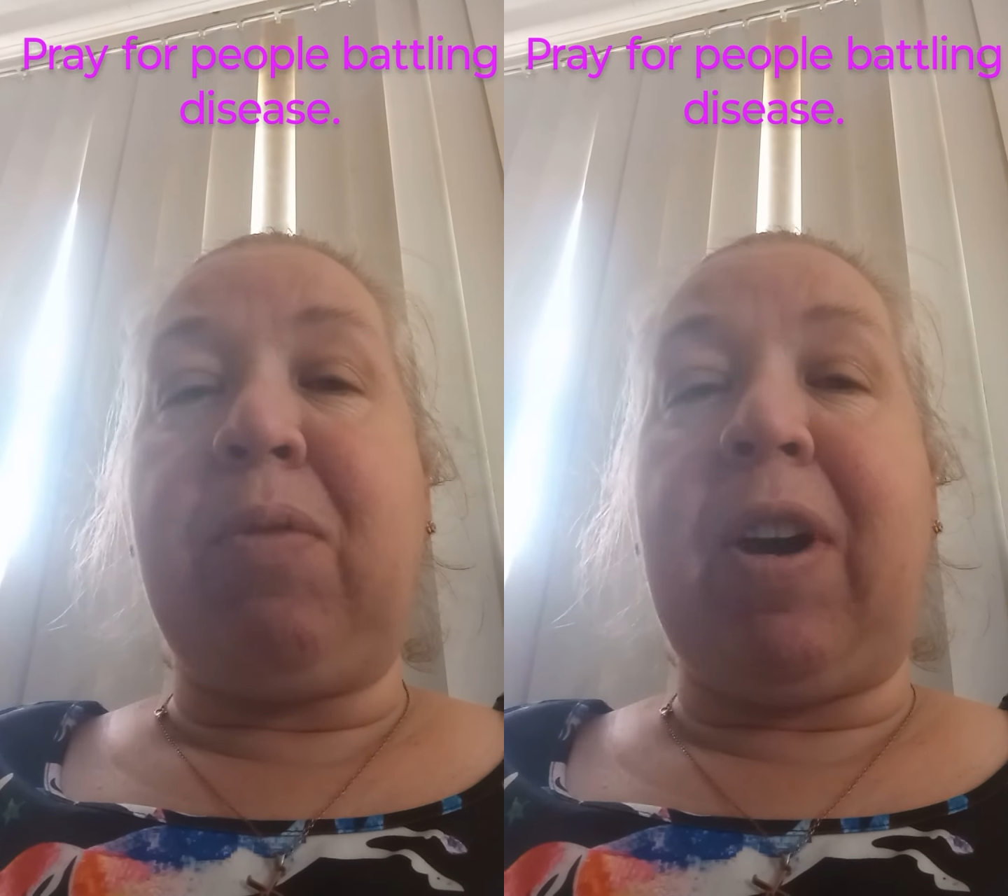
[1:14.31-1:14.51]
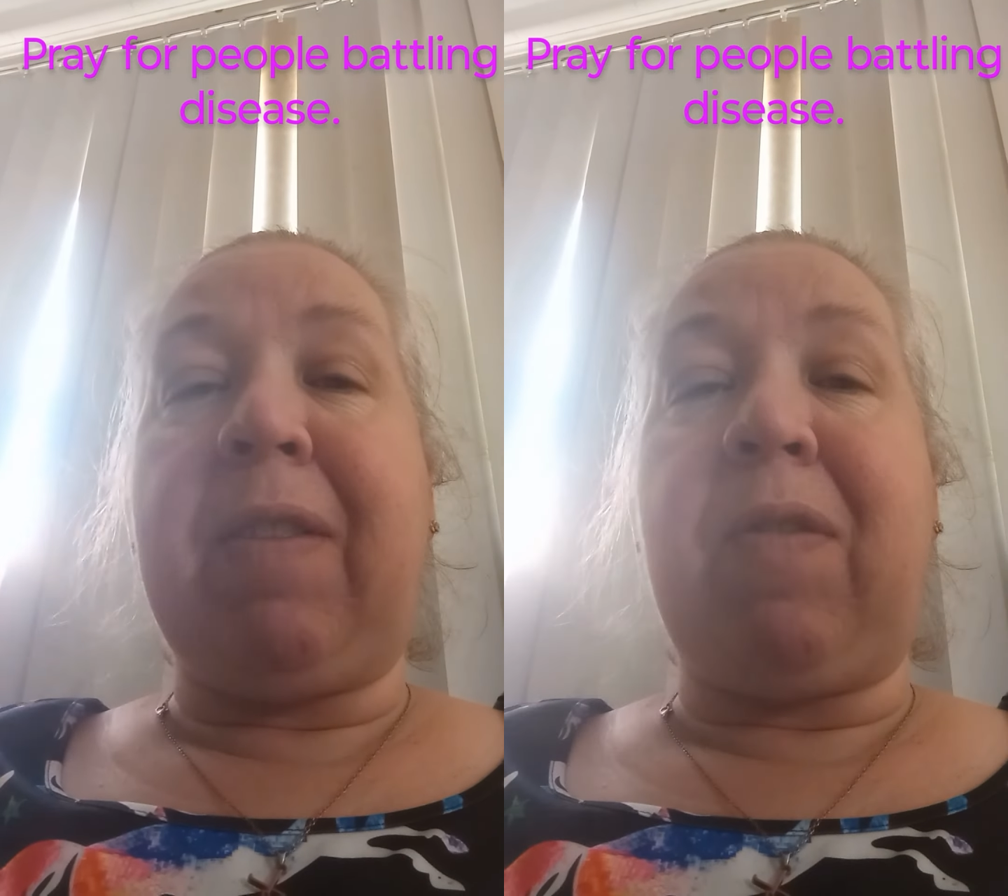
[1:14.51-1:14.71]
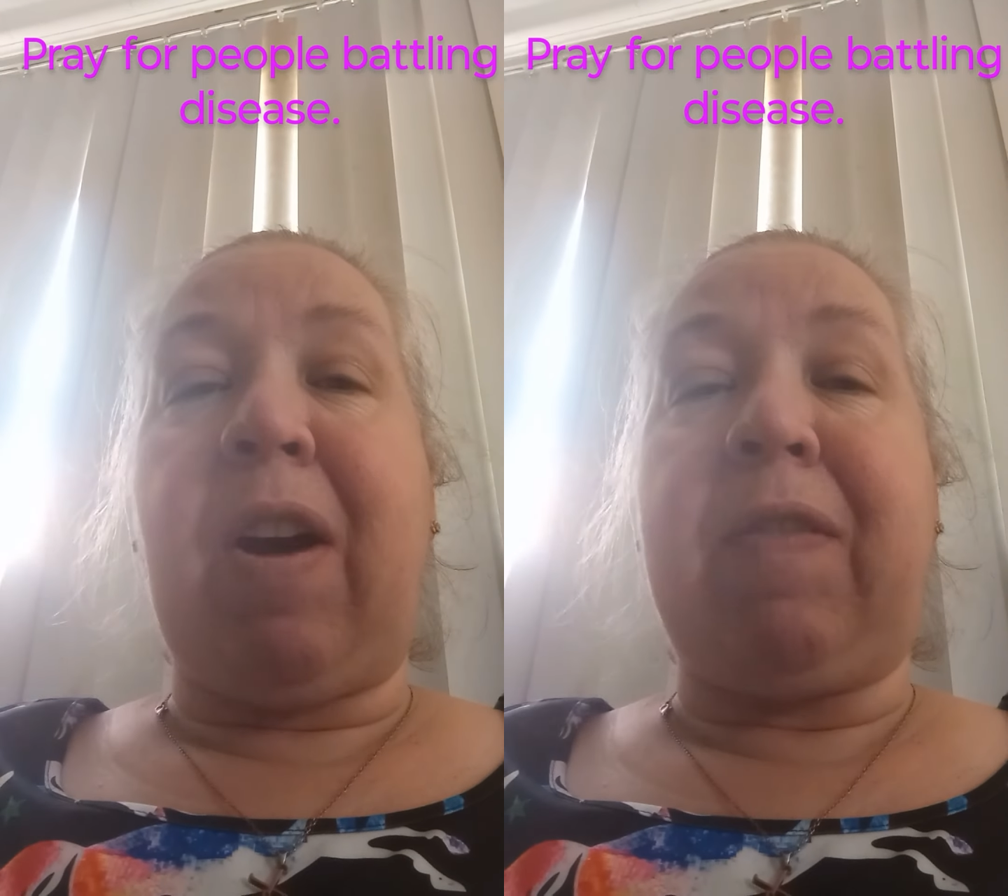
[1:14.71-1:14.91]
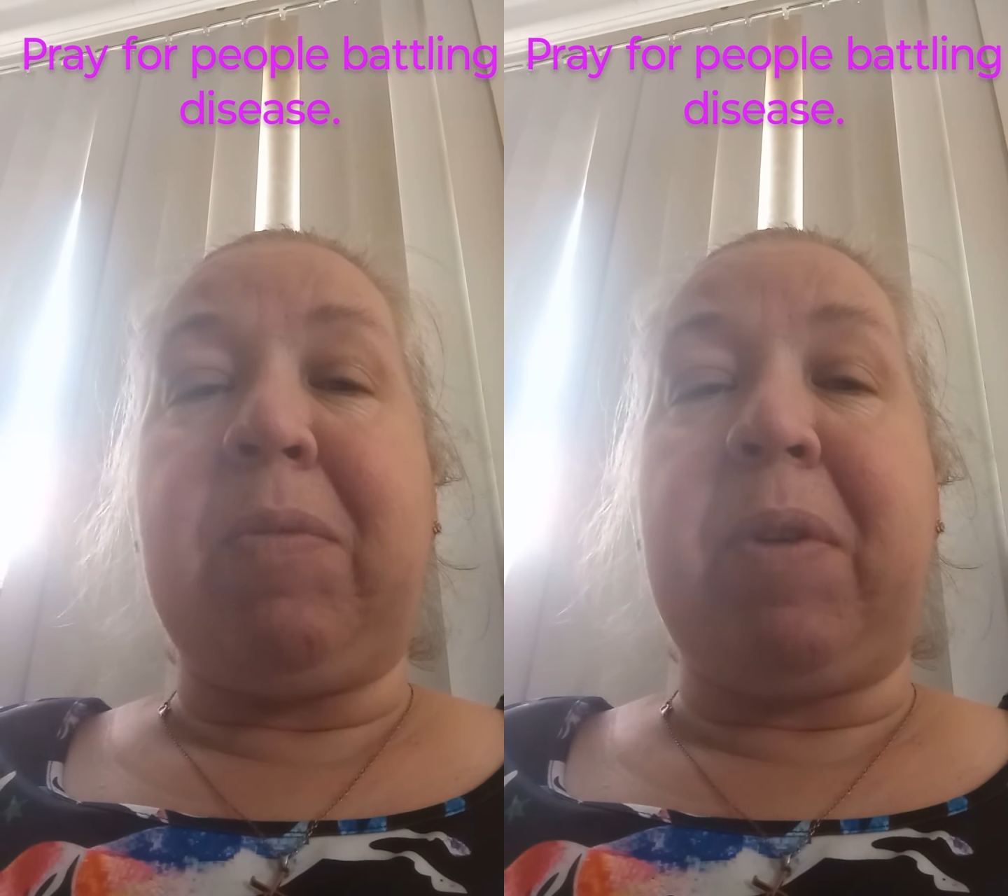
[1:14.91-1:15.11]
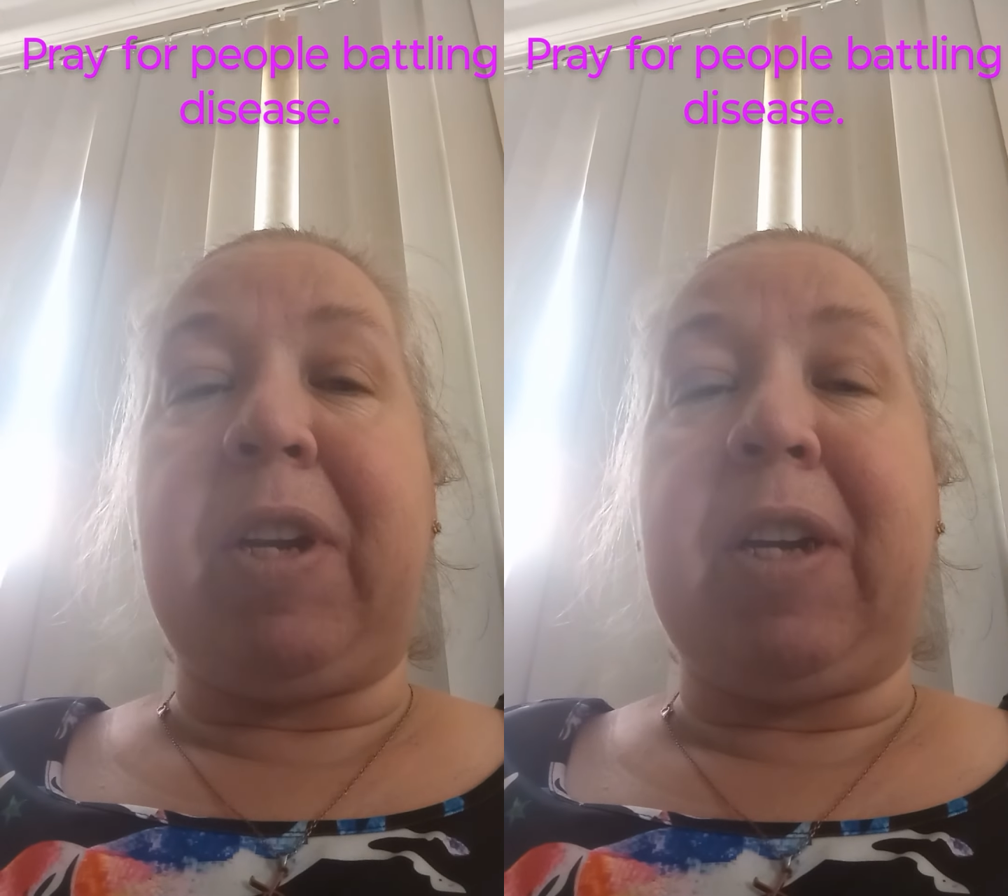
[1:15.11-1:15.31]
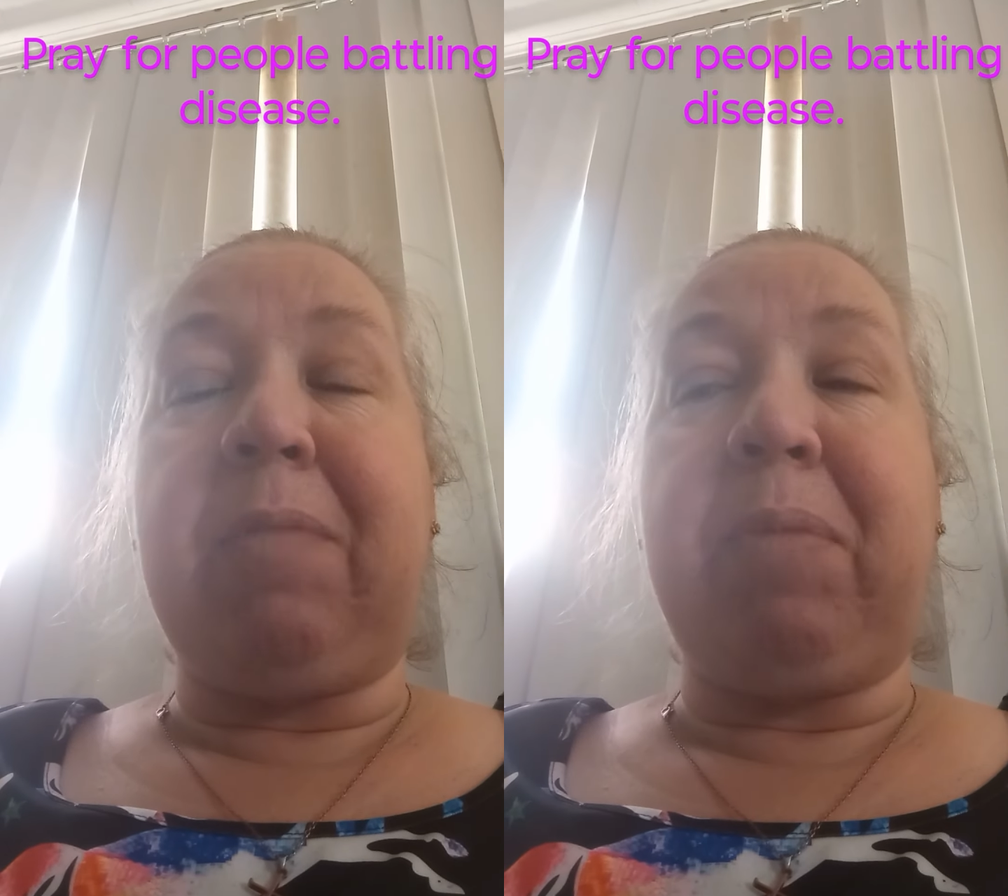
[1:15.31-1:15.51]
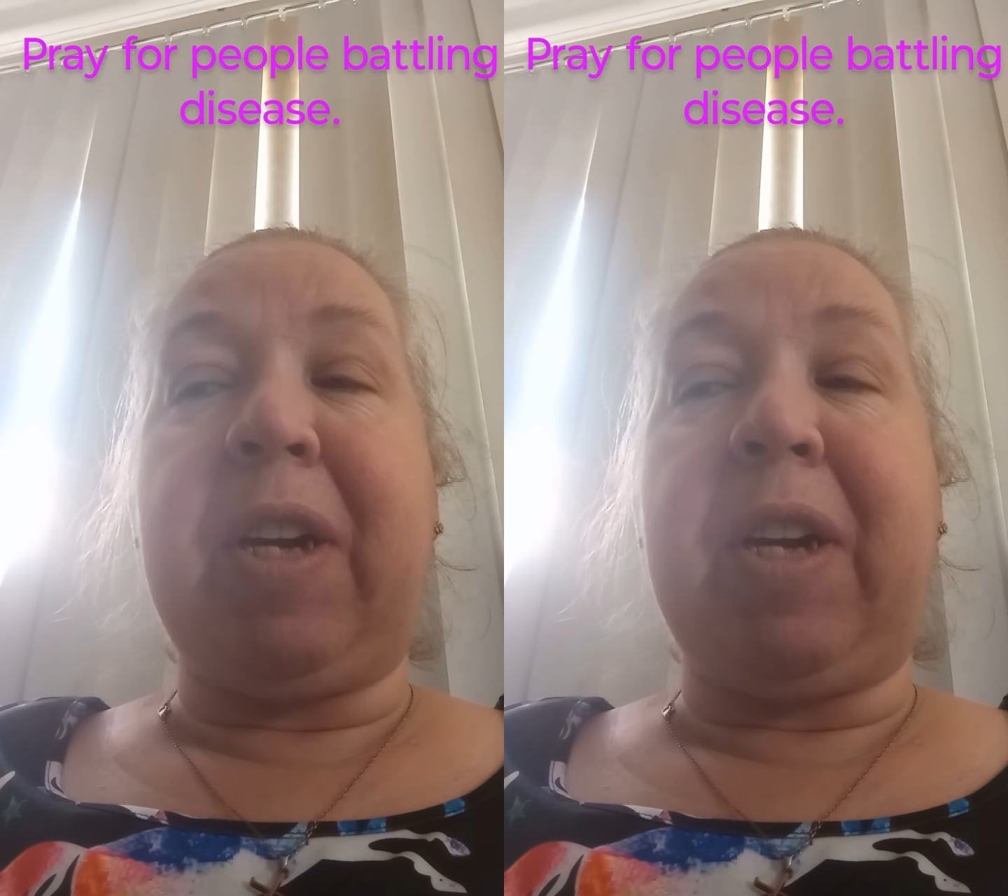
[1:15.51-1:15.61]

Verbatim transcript: praying for everybody